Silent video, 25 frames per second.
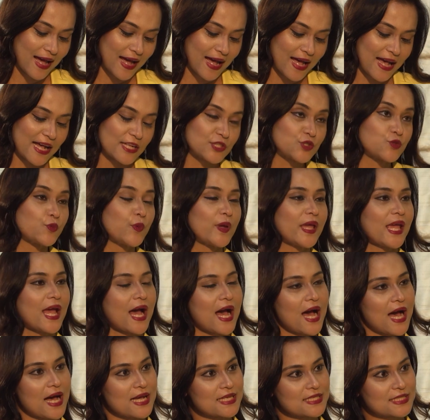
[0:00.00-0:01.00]
As we
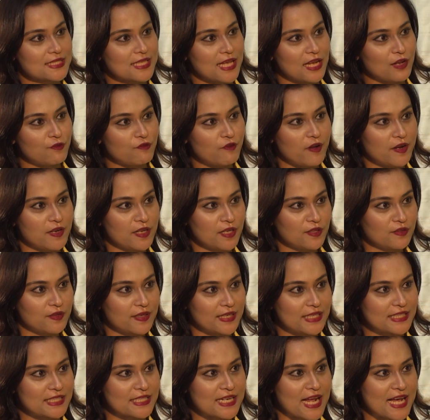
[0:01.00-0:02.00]
are celebrating the
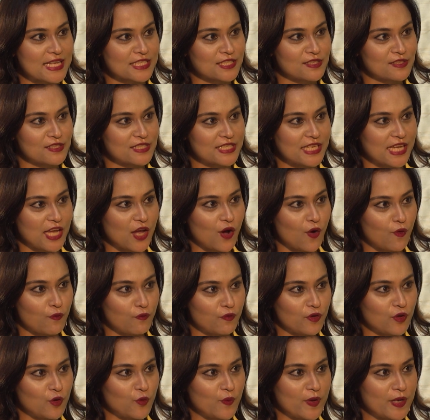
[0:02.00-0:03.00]
International Day of
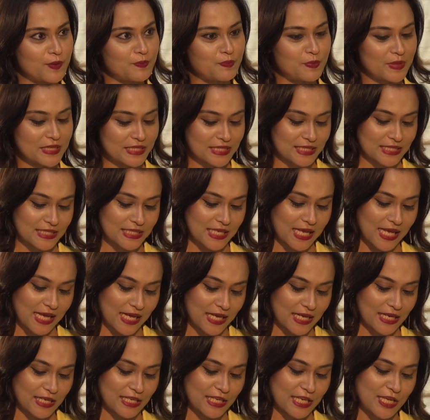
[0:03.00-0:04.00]
UN
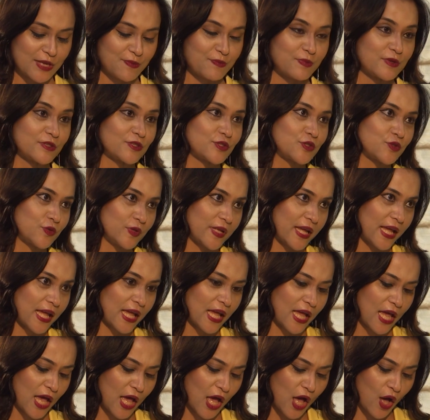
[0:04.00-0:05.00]
Peacekeepers today,
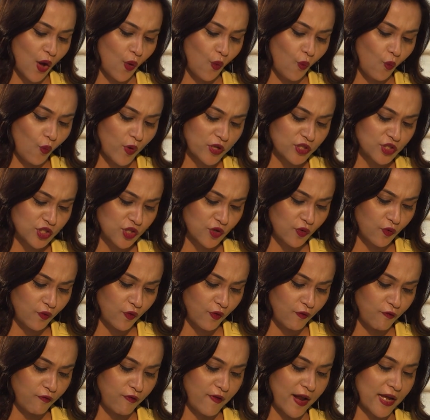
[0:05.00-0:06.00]
what's your
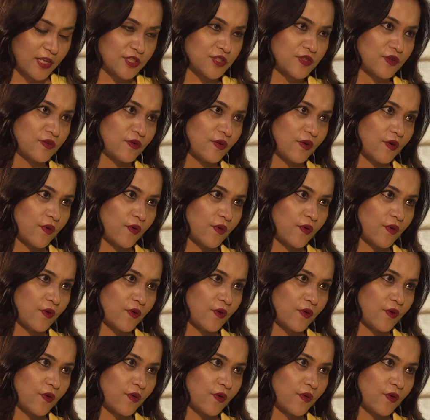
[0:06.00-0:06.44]
reflection